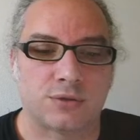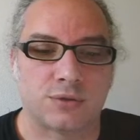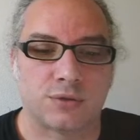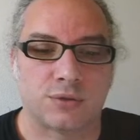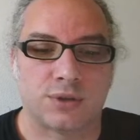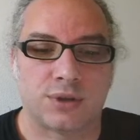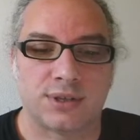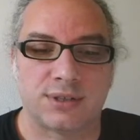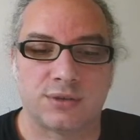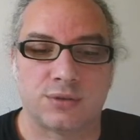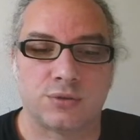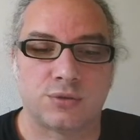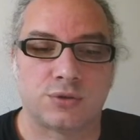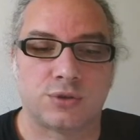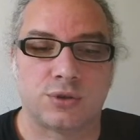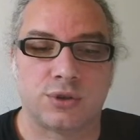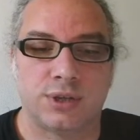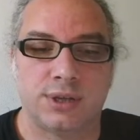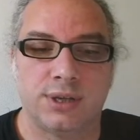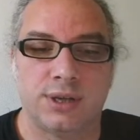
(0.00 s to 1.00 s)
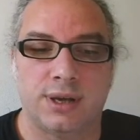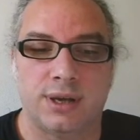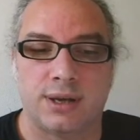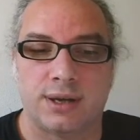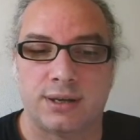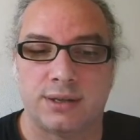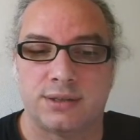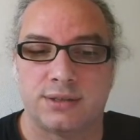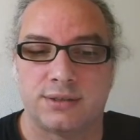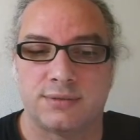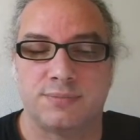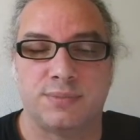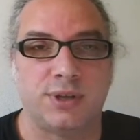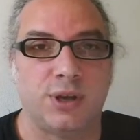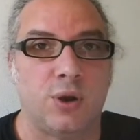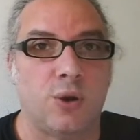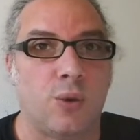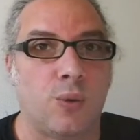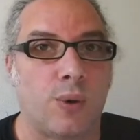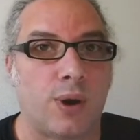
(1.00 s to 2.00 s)
So the resolution here is
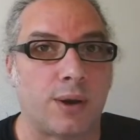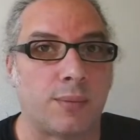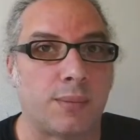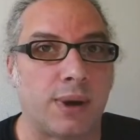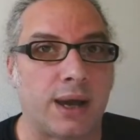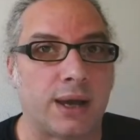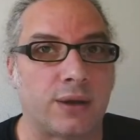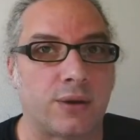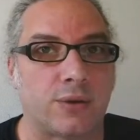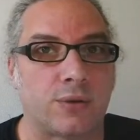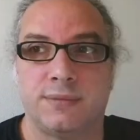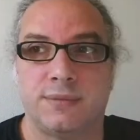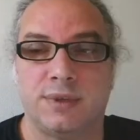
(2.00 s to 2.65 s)
below 1 micron.